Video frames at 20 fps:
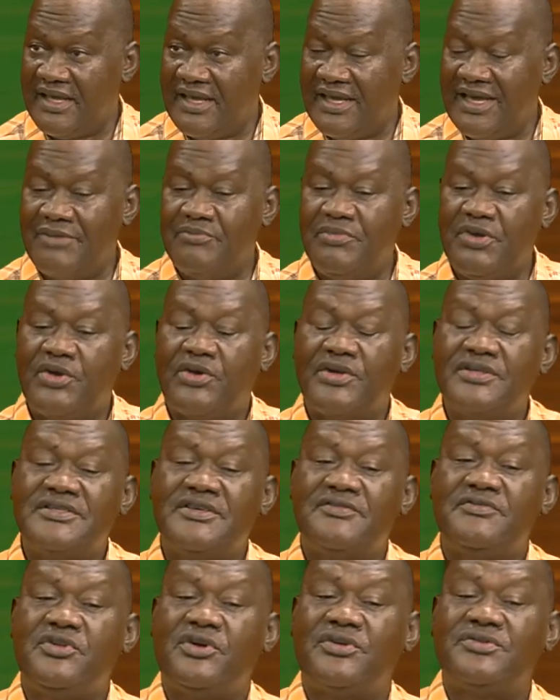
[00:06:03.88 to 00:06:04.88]
And because
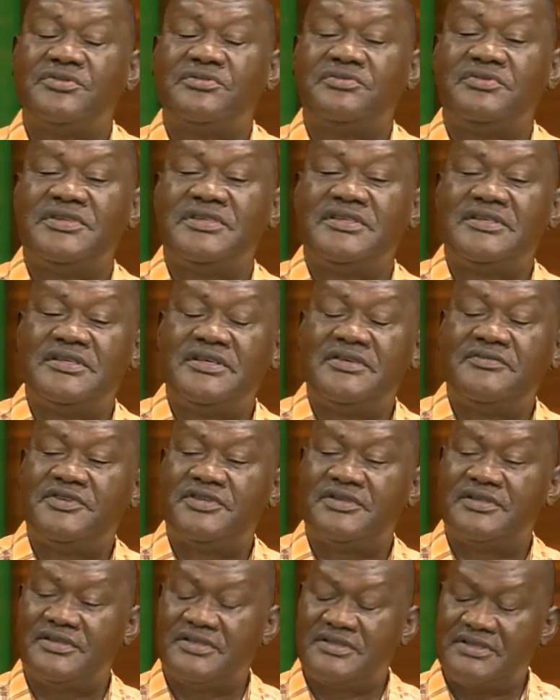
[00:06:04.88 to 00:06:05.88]
they've not received
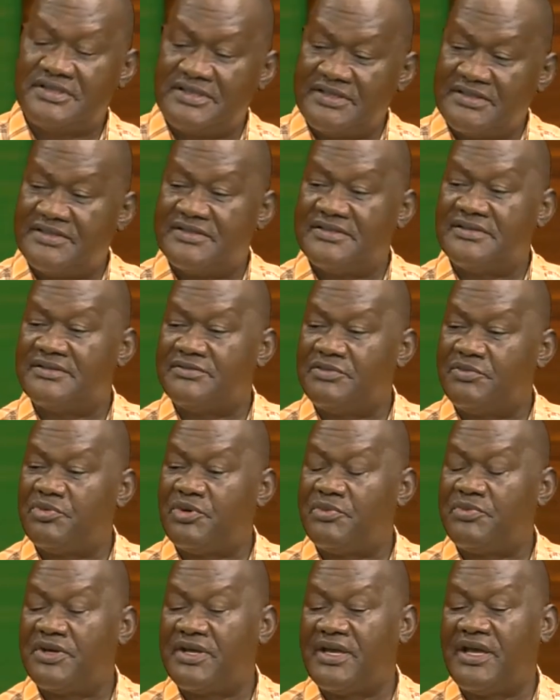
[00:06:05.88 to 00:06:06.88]
this, the
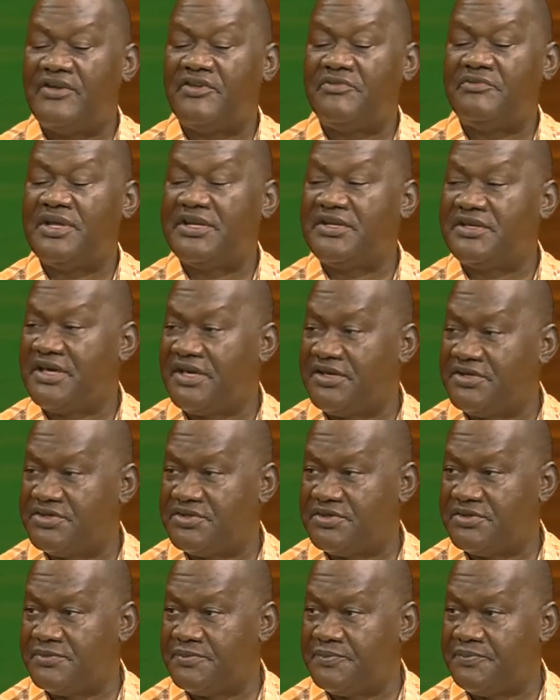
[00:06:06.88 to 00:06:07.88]
proper kind of
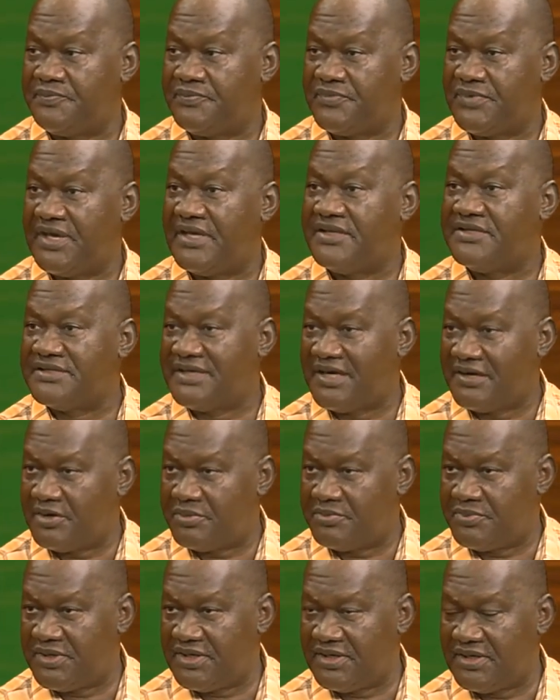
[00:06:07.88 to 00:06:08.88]
medication and
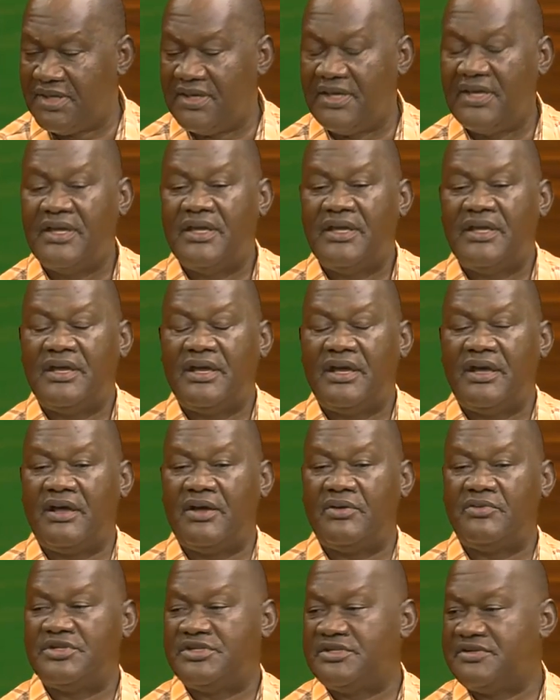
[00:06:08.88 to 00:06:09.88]
therapy, uh,
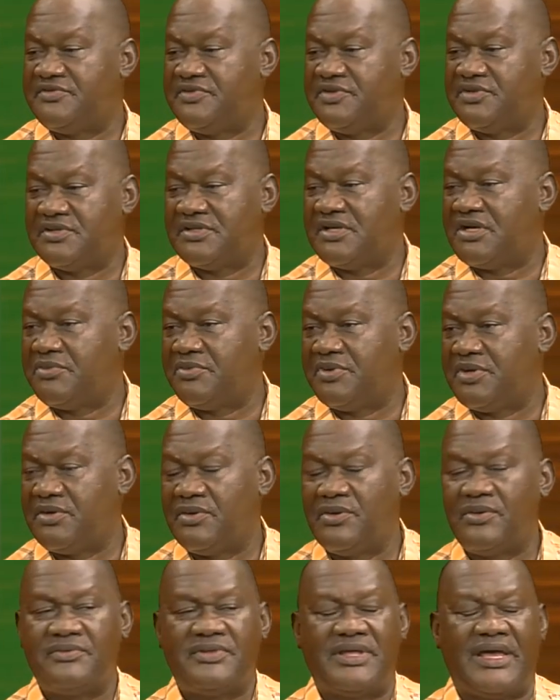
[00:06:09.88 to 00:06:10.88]
which is physiotherapy and
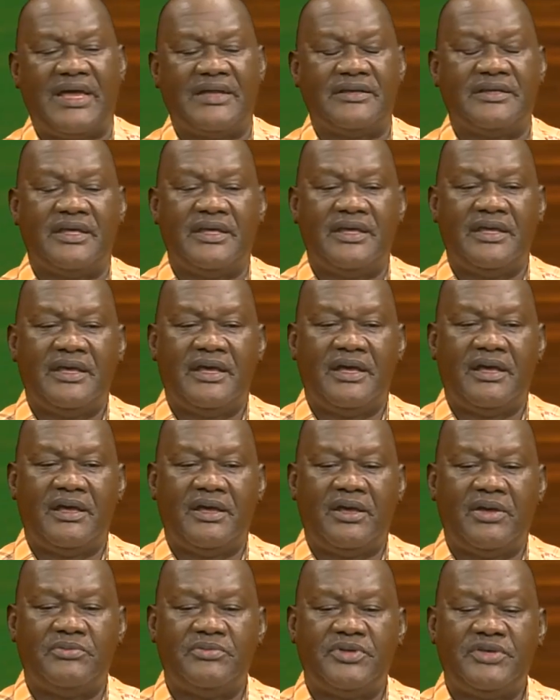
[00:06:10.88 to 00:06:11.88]
all that.
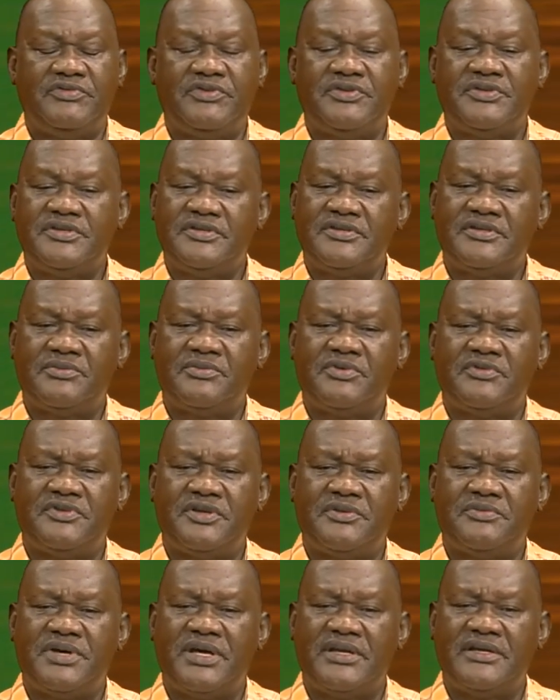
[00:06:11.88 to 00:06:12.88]
Um, if you see some of
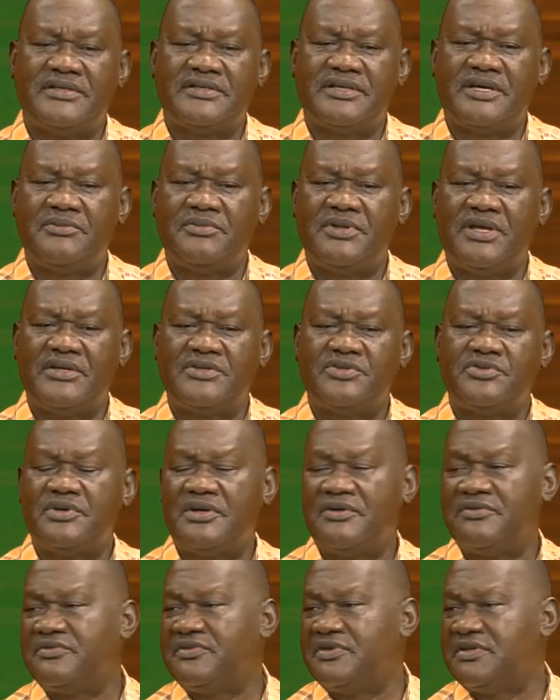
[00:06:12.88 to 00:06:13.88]
them by the time they're
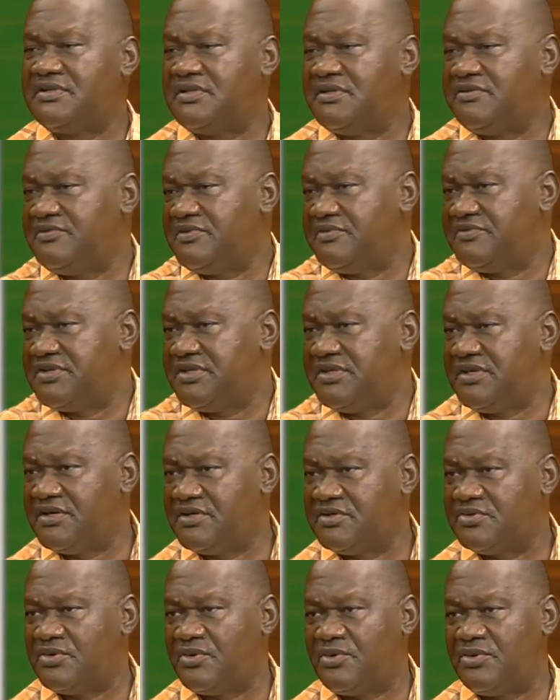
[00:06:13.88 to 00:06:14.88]
12, 13, 15
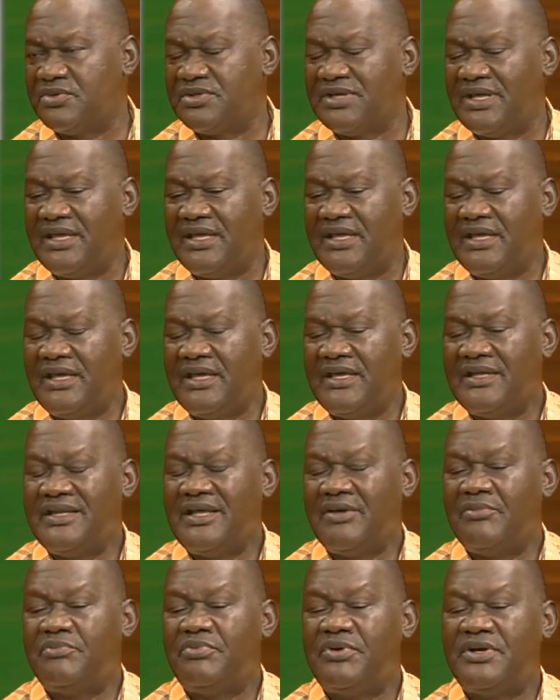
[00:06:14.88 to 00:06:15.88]
years old,
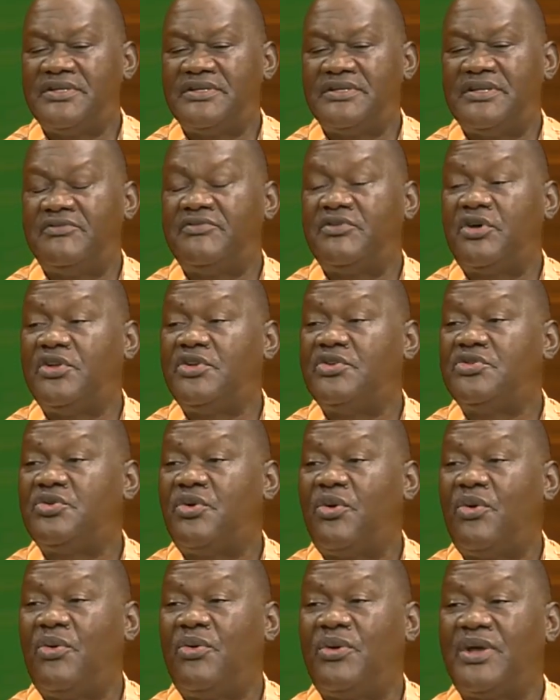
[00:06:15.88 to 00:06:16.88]
their body, they've gone into
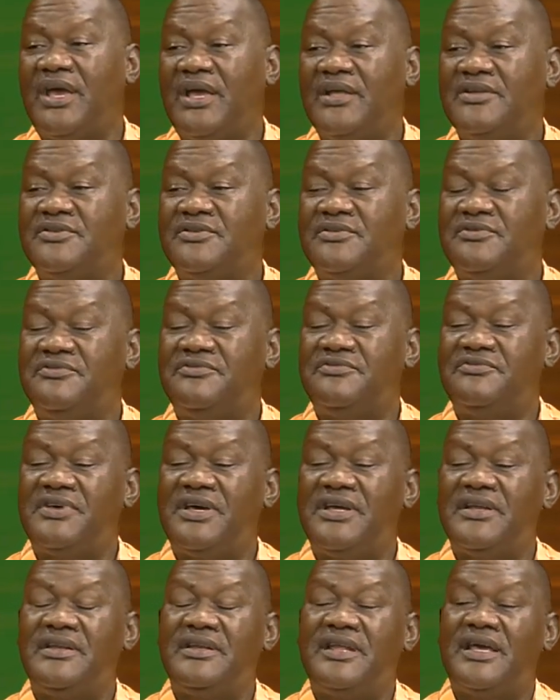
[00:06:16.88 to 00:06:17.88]
all kinds of
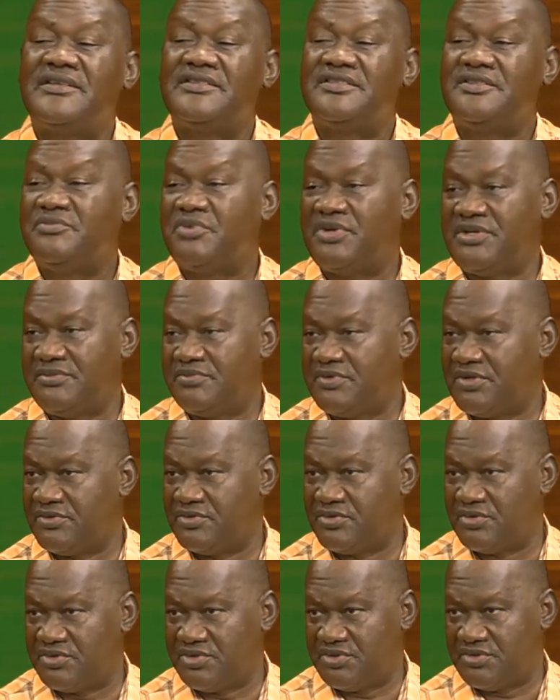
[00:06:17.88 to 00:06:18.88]
very nasty body
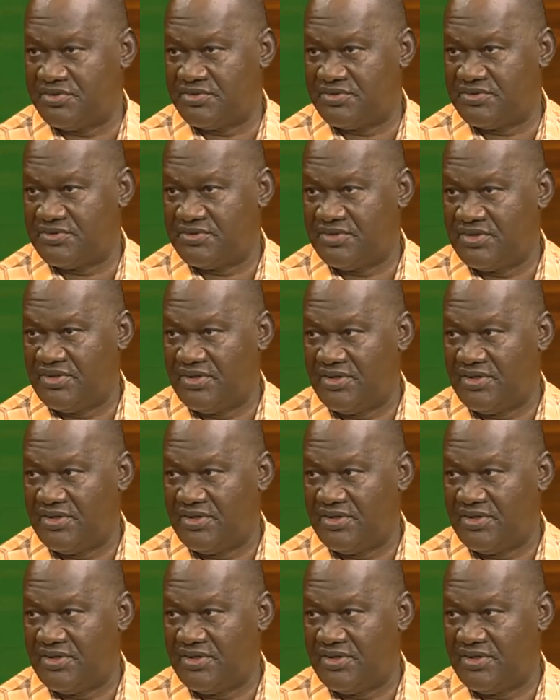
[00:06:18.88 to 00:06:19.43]
contortions,